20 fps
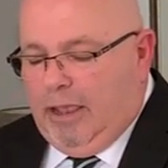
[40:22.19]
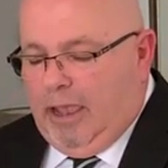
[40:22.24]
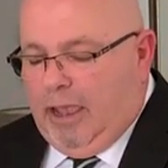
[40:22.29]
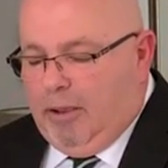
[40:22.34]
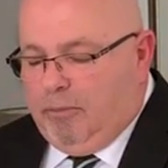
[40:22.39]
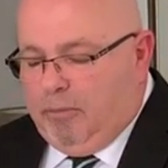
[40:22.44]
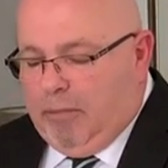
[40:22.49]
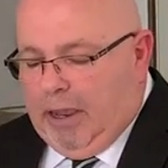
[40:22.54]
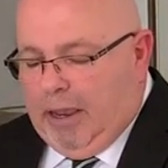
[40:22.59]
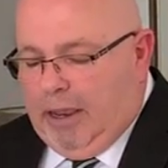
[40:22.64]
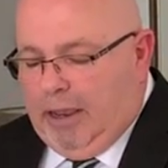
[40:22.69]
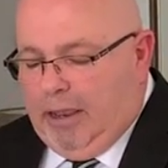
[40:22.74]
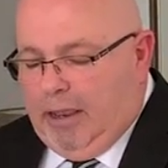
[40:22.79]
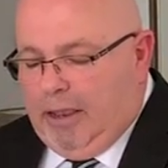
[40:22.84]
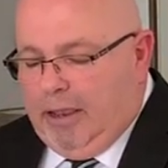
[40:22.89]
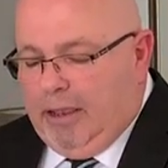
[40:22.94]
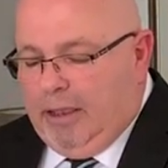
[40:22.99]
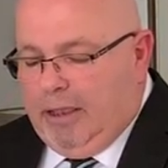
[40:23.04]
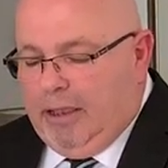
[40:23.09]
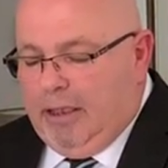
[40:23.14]
And
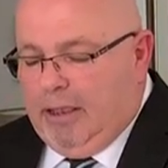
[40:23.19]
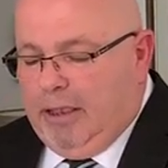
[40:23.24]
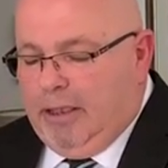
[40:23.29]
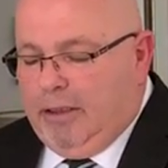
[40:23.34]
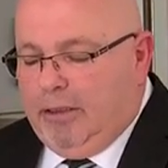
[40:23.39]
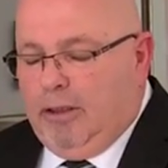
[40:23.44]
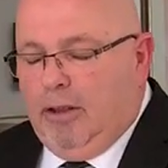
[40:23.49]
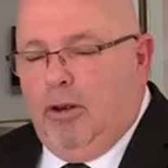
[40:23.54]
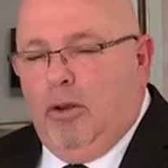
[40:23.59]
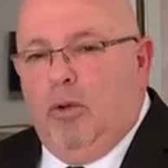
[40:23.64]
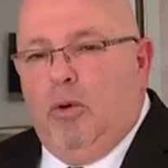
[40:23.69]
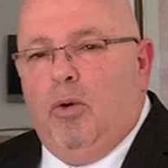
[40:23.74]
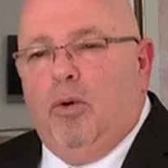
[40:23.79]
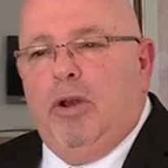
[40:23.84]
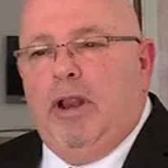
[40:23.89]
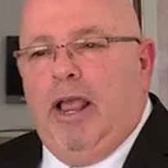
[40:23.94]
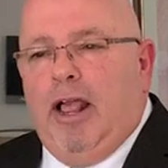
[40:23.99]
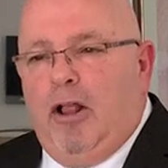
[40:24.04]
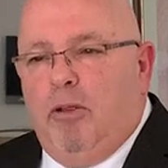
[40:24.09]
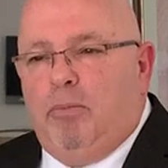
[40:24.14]
may the
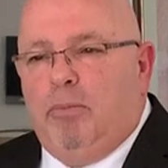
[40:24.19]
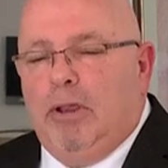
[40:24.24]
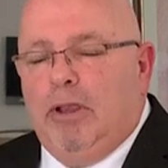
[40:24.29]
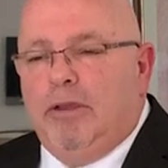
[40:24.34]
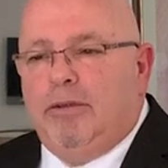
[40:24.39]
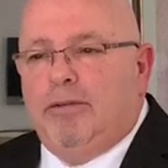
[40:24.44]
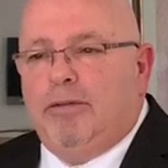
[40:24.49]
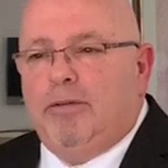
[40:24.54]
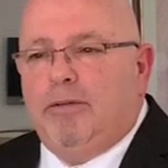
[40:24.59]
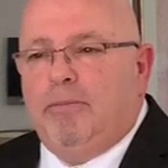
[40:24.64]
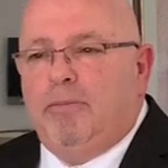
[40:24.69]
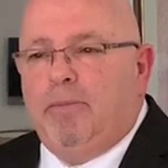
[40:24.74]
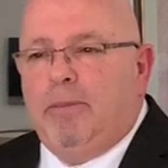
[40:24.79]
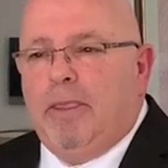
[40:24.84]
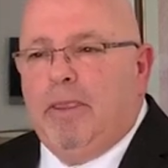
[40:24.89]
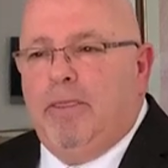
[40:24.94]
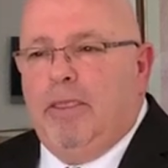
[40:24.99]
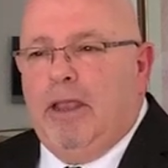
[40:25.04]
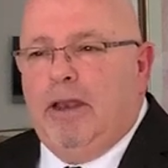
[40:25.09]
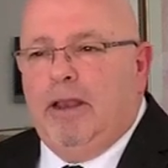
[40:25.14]
Lord help us
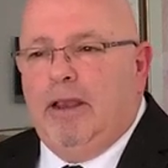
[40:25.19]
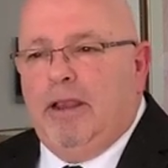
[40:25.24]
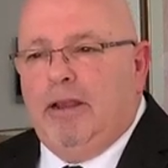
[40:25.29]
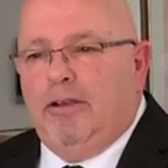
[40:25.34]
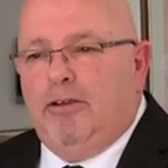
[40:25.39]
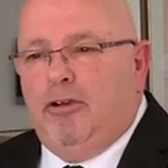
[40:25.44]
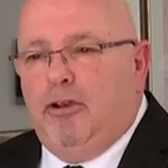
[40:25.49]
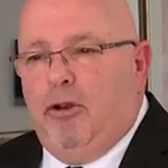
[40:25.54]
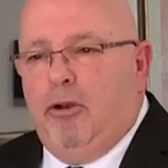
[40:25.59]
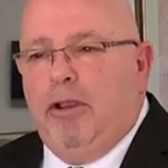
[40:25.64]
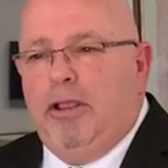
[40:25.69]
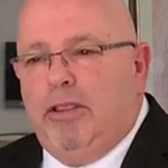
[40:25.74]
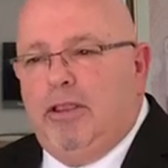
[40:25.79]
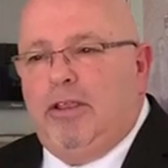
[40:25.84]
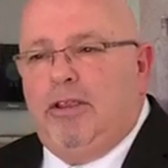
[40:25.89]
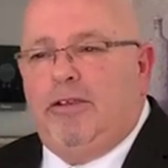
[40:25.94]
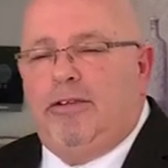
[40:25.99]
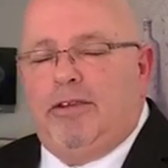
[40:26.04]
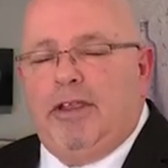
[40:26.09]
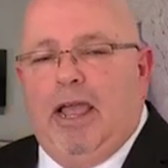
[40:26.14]
that during
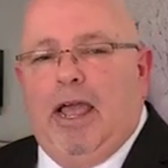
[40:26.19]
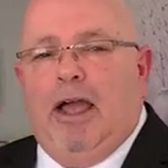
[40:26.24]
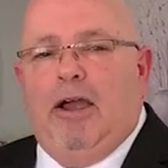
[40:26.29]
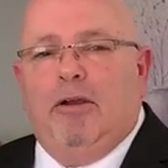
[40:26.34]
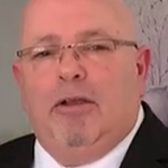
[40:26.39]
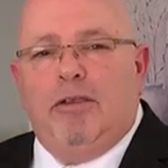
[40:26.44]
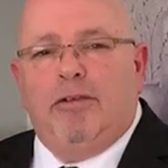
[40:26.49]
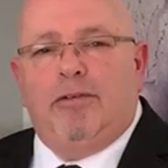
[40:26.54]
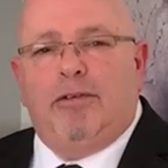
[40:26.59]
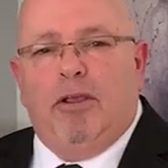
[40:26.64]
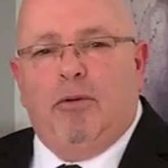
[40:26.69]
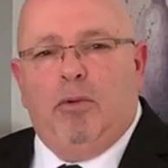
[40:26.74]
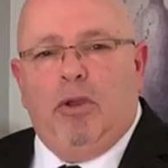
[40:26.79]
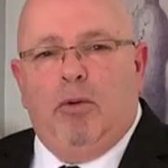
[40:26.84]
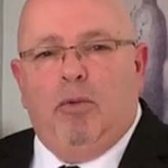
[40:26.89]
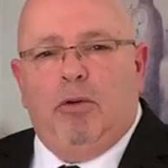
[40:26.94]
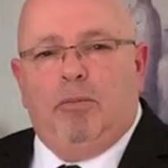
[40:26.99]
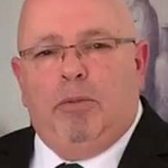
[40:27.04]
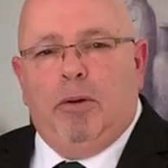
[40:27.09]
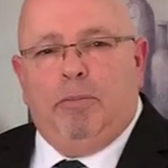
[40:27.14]
these hours that we
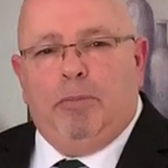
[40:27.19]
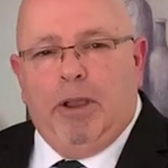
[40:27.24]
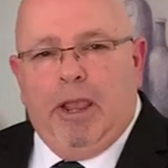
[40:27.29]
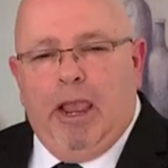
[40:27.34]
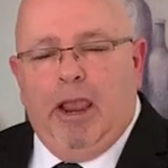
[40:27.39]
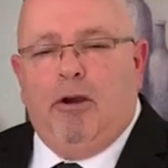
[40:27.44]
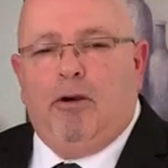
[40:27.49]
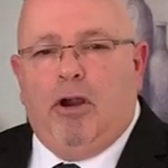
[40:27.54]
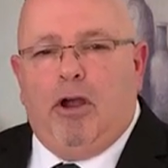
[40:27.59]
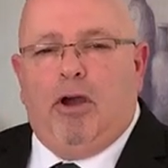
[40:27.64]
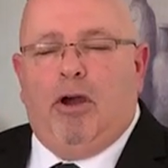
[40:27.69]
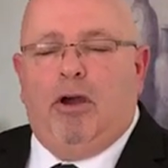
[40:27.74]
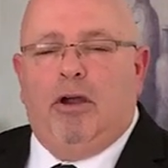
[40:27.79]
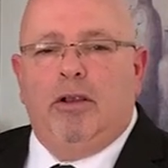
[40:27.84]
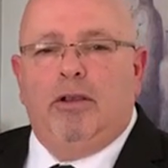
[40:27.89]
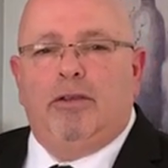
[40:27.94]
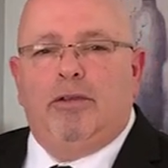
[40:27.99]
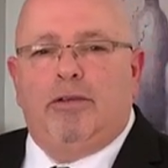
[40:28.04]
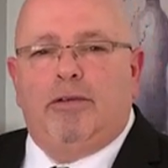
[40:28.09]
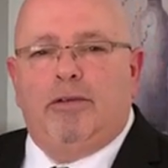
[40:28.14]
would prepare our
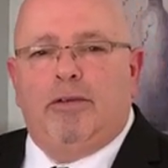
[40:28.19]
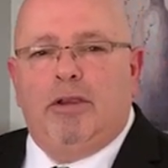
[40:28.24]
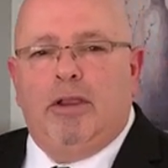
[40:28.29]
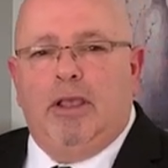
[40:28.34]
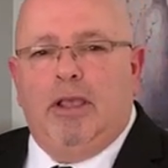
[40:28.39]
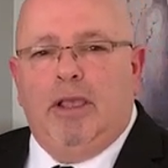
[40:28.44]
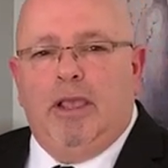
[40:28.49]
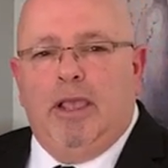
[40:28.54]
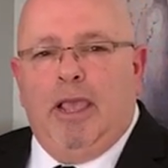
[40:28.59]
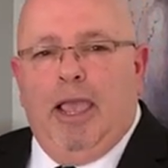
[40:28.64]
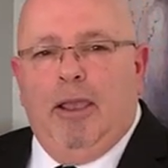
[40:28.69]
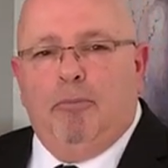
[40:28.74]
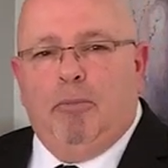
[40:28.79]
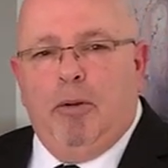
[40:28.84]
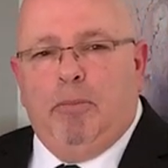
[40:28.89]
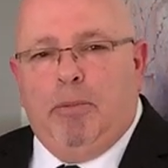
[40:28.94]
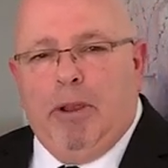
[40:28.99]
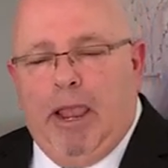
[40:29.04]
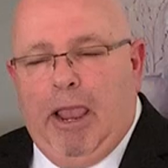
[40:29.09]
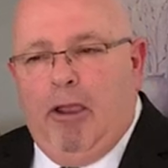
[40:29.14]
hearts and
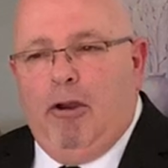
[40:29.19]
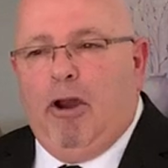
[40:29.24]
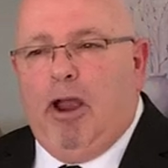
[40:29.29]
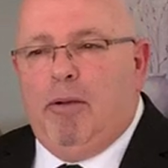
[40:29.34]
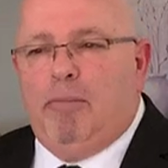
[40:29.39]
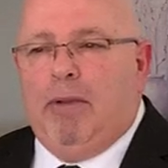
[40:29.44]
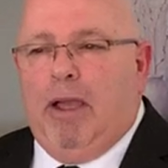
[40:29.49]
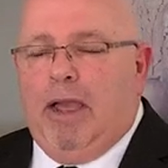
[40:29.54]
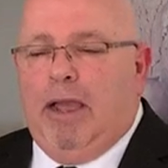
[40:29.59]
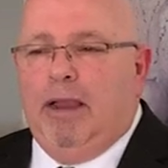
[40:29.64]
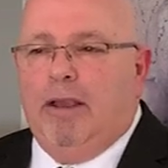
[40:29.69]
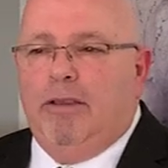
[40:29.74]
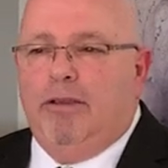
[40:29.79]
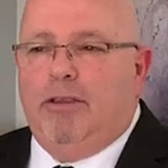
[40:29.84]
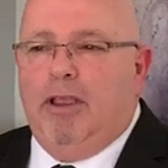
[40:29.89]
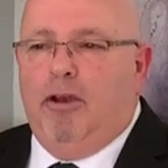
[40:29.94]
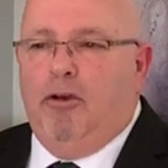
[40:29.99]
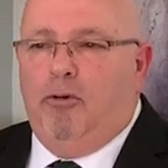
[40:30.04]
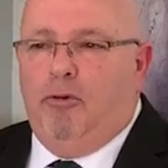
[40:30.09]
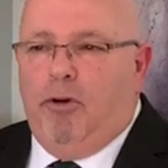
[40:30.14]
prepare our
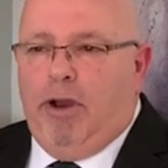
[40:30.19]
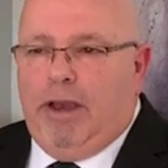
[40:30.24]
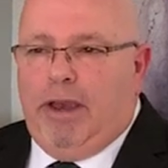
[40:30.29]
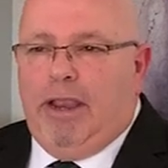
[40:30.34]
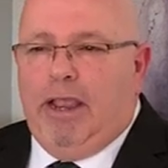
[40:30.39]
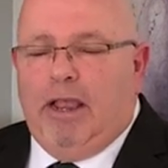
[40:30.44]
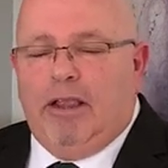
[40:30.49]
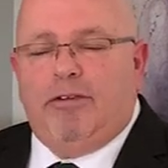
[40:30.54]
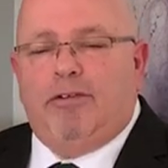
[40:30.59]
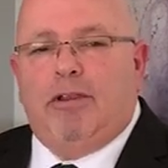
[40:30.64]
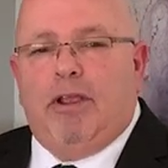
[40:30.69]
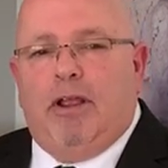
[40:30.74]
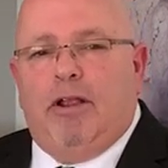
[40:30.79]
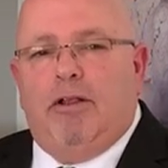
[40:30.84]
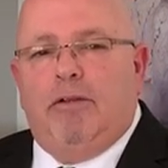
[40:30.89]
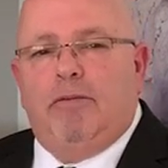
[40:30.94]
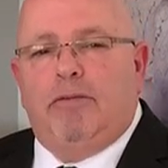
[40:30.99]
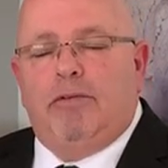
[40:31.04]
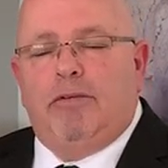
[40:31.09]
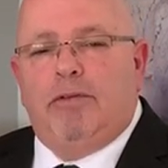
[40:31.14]
minds and ready
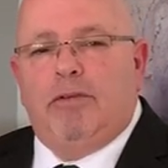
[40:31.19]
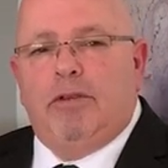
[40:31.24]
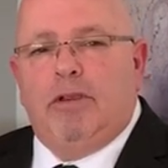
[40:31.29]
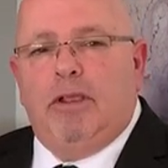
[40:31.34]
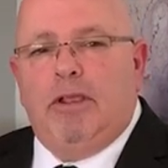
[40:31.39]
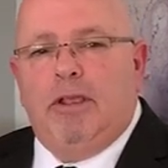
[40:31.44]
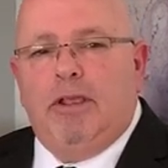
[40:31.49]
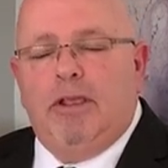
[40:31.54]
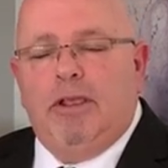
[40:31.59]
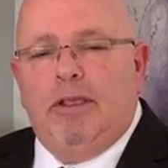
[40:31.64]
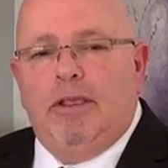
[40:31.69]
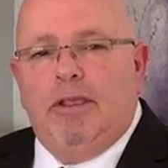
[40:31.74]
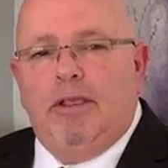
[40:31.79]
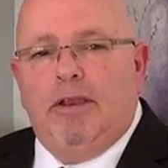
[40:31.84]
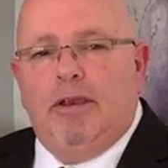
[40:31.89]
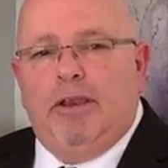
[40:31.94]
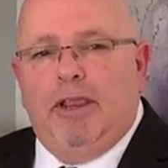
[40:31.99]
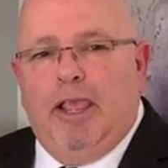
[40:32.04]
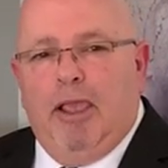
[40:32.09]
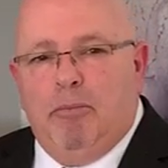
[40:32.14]
ourselves
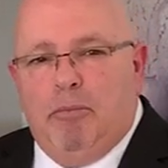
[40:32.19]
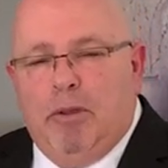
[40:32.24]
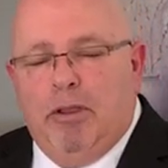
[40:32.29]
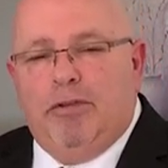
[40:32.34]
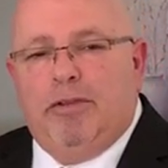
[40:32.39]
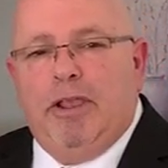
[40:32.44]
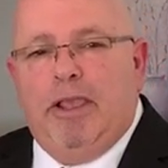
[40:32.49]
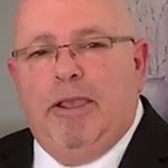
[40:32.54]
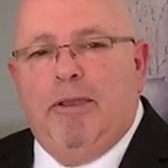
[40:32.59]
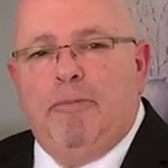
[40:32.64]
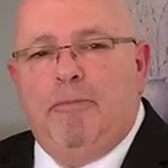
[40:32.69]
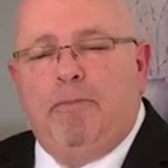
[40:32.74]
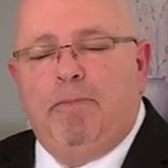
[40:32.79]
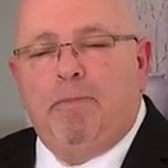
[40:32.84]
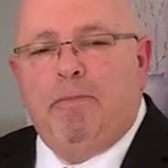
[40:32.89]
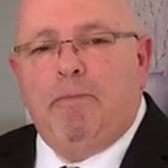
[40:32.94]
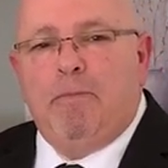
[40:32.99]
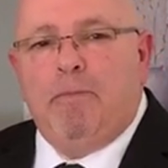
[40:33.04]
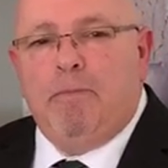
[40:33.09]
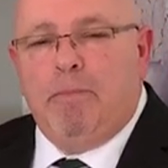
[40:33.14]
to get busy
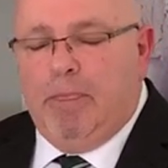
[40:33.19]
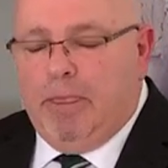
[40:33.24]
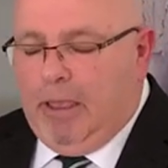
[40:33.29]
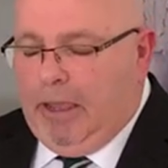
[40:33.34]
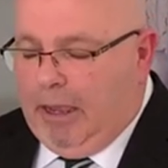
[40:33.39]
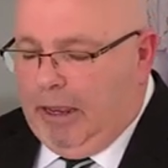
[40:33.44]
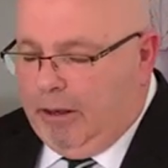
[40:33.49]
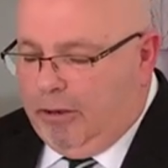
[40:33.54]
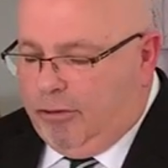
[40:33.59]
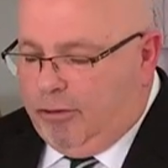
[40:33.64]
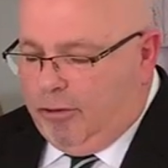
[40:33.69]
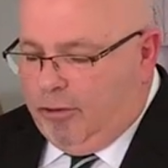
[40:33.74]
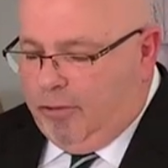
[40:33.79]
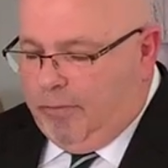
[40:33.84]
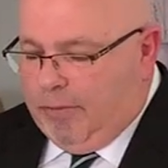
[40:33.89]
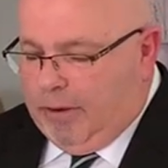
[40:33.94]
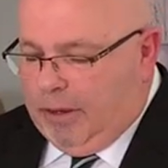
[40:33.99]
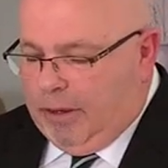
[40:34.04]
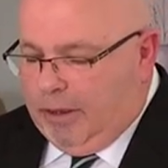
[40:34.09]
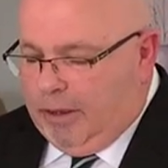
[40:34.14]
in
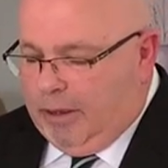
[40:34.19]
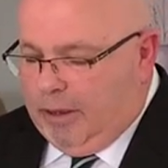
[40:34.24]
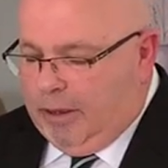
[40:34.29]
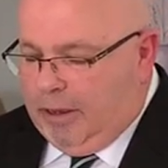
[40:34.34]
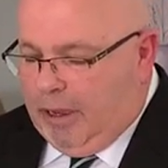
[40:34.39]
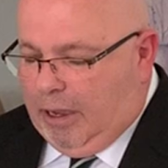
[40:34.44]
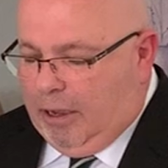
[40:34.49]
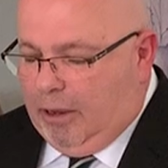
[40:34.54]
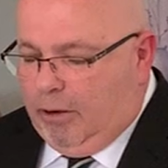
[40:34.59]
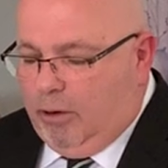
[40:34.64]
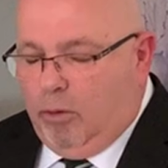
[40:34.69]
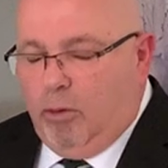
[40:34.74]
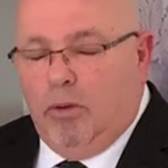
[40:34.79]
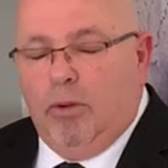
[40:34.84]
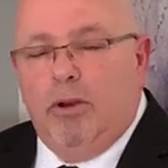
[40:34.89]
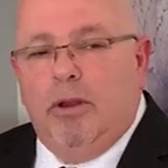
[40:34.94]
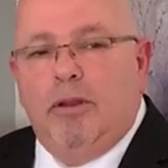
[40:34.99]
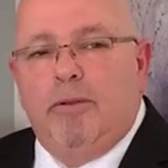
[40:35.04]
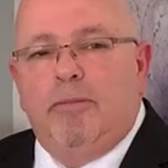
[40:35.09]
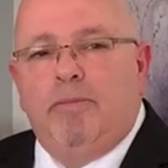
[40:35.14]
serving our
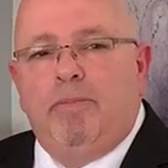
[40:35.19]
Lord.